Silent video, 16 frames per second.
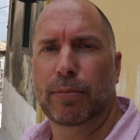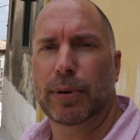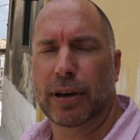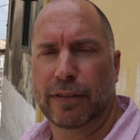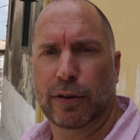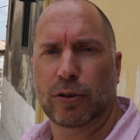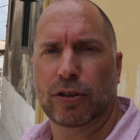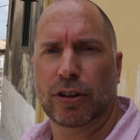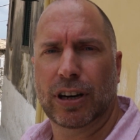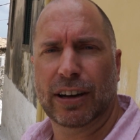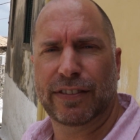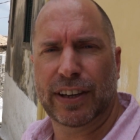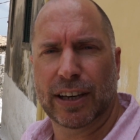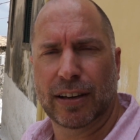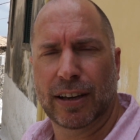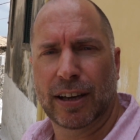mia
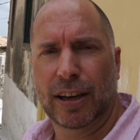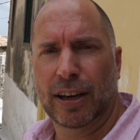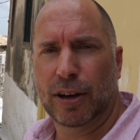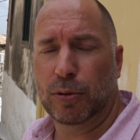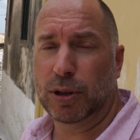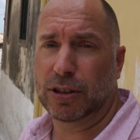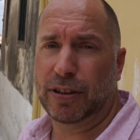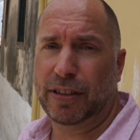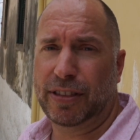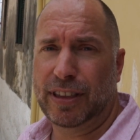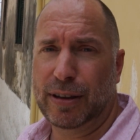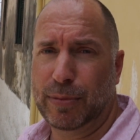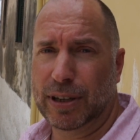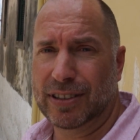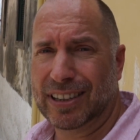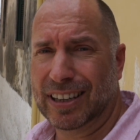fotografia," which I
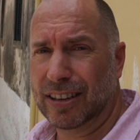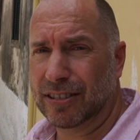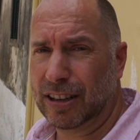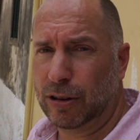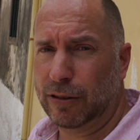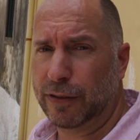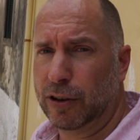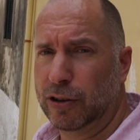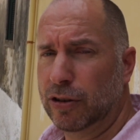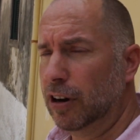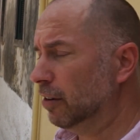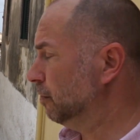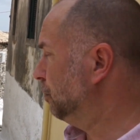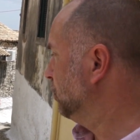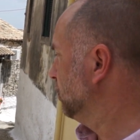think means can I take your photograph?